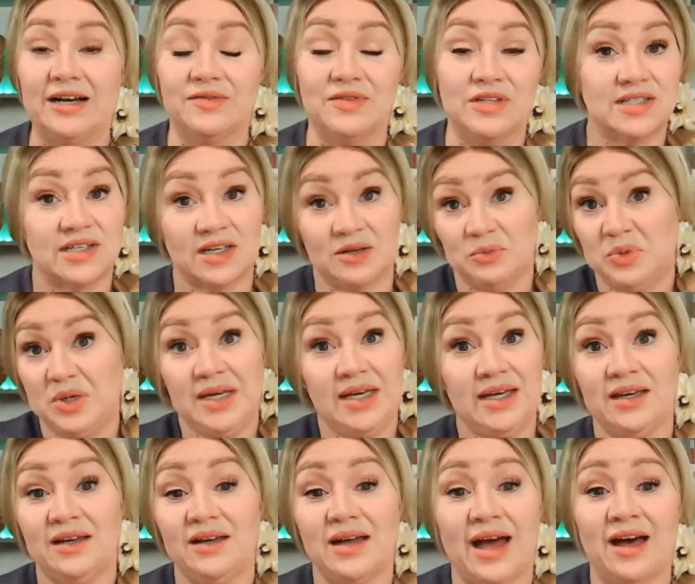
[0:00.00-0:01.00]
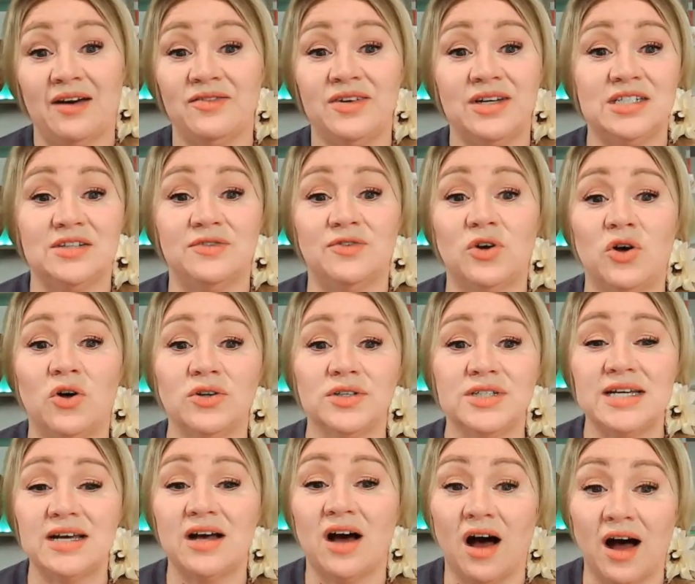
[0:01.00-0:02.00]
This can be having
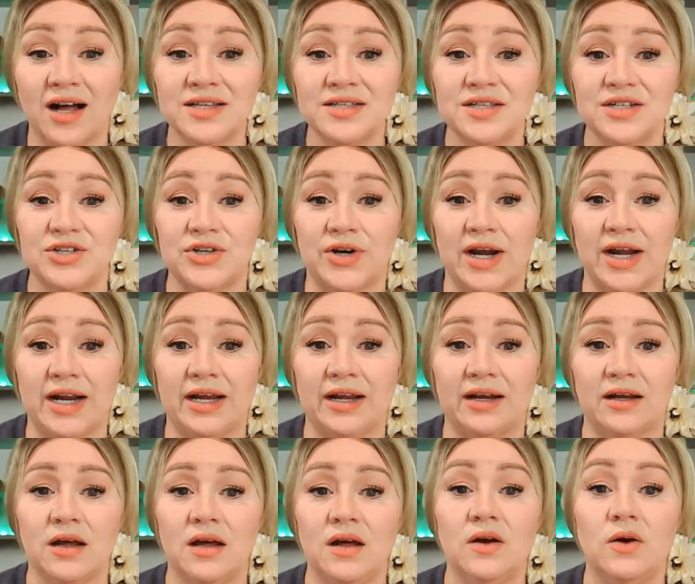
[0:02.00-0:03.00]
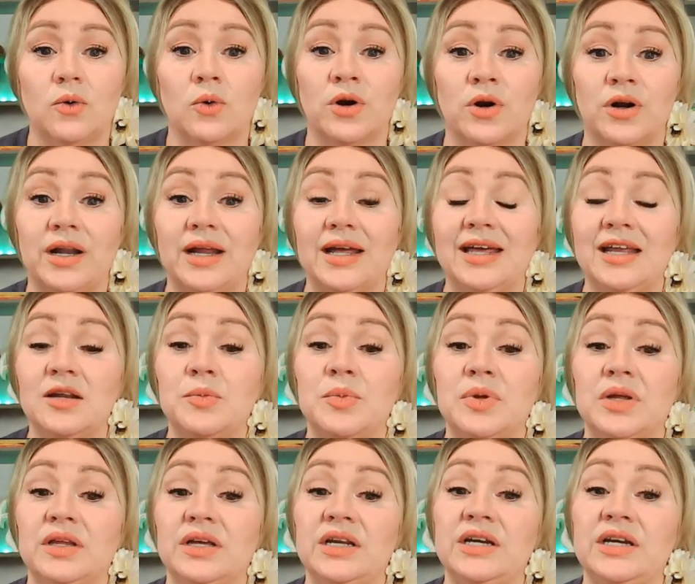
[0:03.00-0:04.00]
difficulty concentrating or an
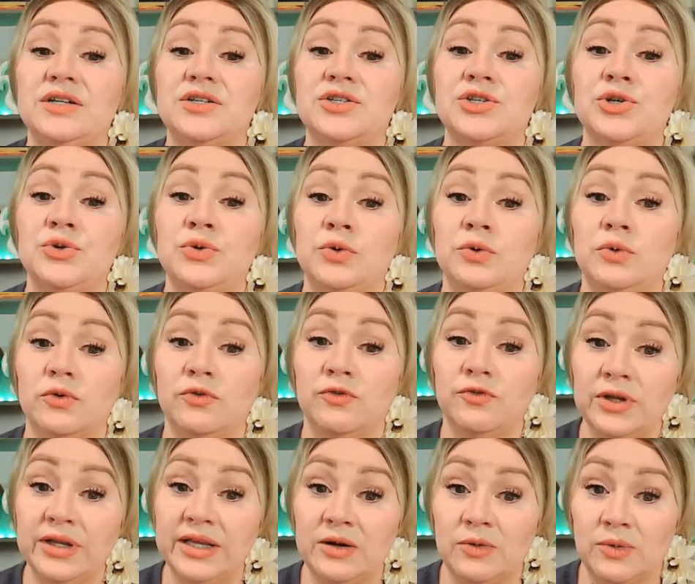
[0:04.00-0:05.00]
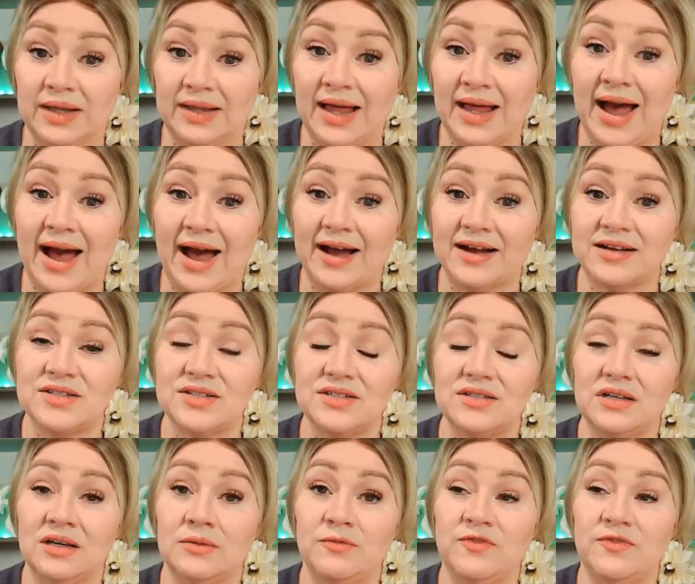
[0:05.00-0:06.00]
inability to fully
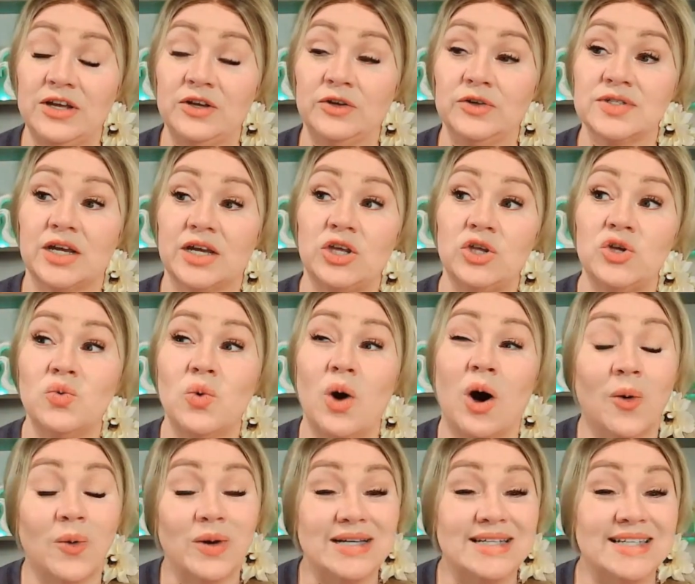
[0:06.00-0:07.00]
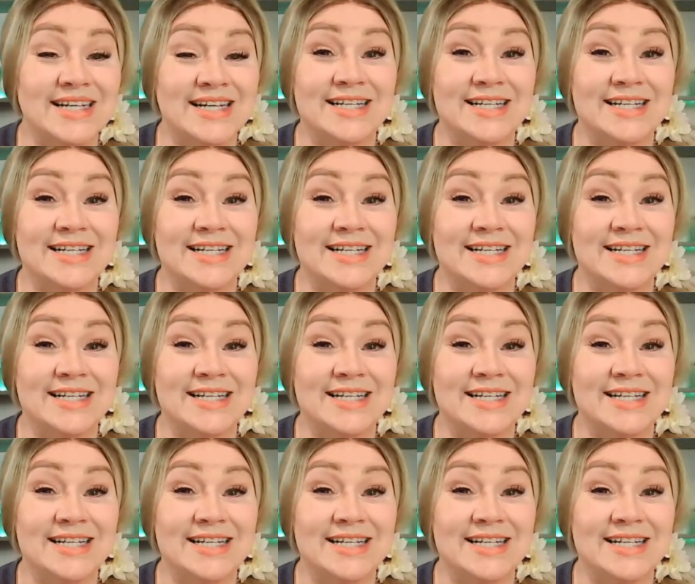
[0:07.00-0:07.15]
relax. It feels like you always